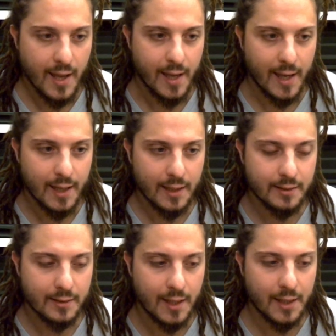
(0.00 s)

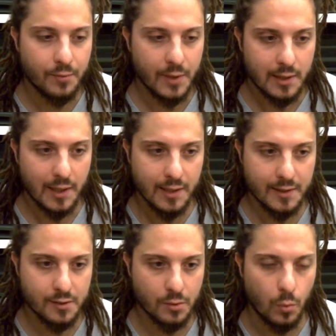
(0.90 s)
And I
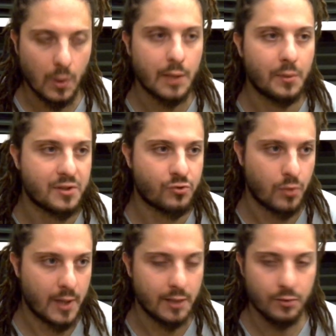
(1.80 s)
realized while I was
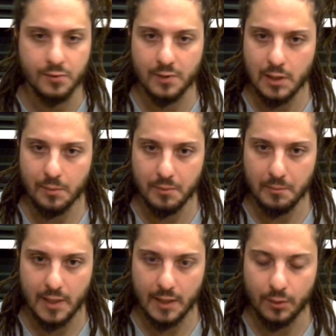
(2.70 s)
trying to sleep
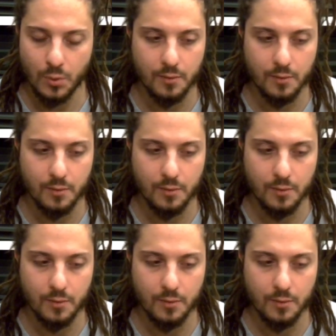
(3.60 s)
in bed,